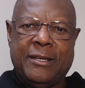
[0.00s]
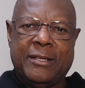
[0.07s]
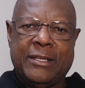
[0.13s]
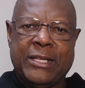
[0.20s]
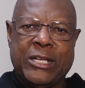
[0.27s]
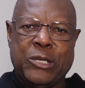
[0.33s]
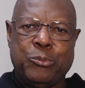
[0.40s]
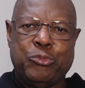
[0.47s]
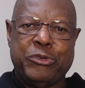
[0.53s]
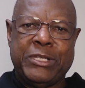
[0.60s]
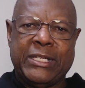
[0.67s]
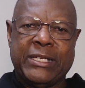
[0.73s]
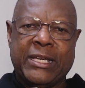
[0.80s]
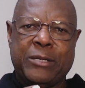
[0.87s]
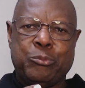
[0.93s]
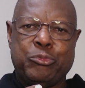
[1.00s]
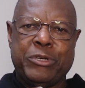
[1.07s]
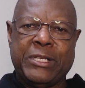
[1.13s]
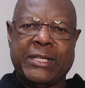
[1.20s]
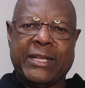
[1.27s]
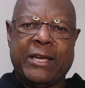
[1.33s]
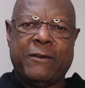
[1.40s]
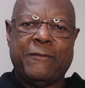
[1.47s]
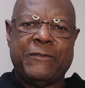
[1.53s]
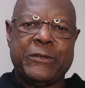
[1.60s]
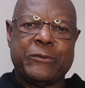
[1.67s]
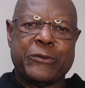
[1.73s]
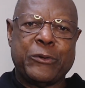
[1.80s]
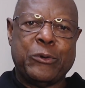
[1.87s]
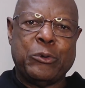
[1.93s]
that I'm breathing in, breathing out,
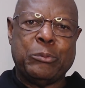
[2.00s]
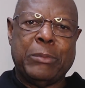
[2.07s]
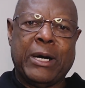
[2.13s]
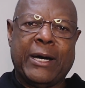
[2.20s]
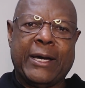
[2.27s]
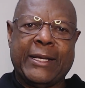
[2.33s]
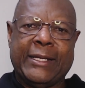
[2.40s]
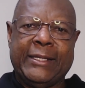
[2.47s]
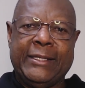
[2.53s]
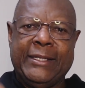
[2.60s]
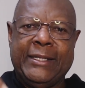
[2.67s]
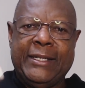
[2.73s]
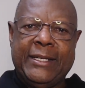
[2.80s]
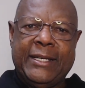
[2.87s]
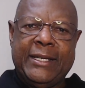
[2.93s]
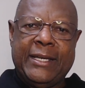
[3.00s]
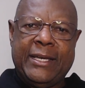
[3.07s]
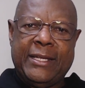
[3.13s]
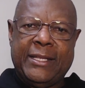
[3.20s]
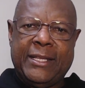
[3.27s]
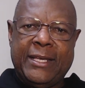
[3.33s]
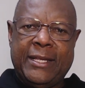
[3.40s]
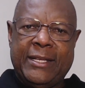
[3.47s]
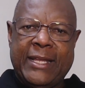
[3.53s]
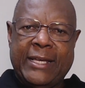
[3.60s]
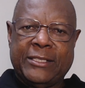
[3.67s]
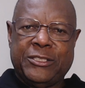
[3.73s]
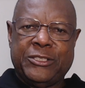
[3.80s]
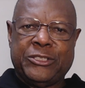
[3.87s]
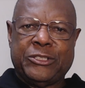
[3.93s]
feeling the whole body. And then
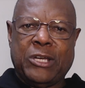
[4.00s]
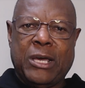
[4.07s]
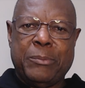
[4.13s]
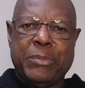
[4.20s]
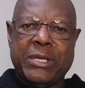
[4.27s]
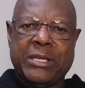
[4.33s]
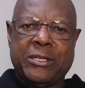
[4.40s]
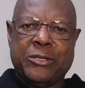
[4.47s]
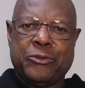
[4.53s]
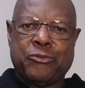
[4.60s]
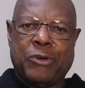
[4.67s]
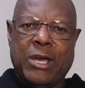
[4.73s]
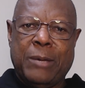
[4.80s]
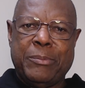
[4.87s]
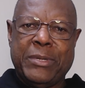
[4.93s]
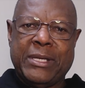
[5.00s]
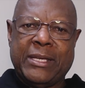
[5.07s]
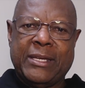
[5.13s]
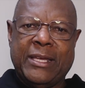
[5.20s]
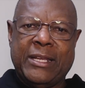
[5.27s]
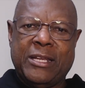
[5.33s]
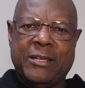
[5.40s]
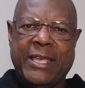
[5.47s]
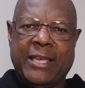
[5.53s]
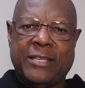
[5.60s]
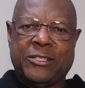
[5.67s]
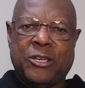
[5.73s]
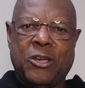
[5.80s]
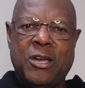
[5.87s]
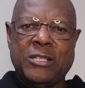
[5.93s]
that's the stopping and the dropping. And as
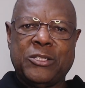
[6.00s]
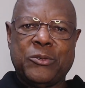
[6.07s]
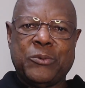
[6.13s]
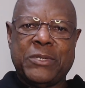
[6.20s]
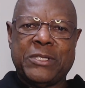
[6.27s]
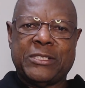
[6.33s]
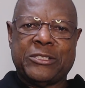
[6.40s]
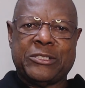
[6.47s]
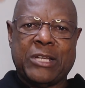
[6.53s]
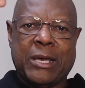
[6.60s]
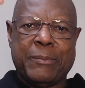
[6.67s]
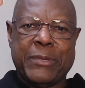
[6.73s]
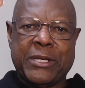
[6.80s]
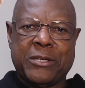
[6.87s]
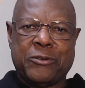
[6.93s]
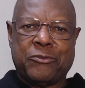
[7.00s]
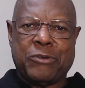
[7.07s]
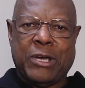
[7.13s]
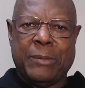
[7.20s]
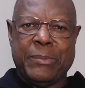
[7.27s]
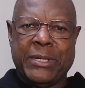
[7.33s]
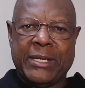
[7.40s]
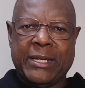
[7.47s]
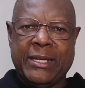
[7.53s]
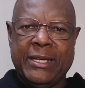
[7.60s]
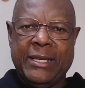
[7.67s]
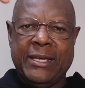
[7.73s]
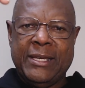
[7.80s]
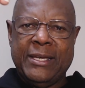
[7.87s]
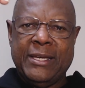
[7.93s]
a consequence of stopping and dropping,
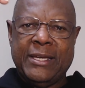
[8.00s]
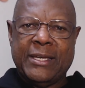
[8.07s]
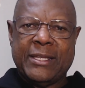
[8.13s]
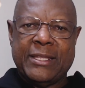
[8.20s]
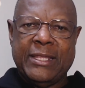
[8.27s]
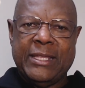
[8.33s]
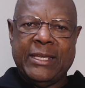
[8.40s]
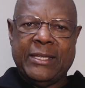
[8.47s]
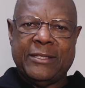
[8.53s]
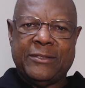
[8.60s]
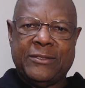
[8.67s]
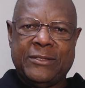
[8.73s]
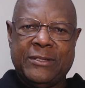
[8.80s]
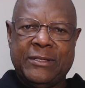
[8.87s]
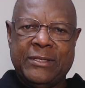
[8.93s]
there's